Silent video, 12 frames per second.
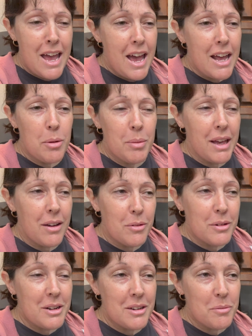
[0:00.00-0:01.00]
And I'm like,
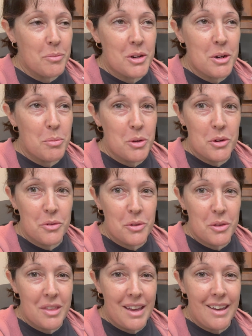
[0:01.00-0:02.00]
what a beautiful
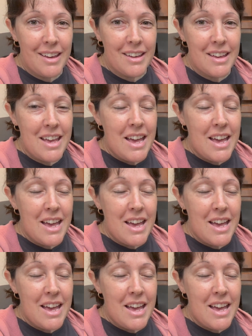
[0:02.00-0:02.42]
thing.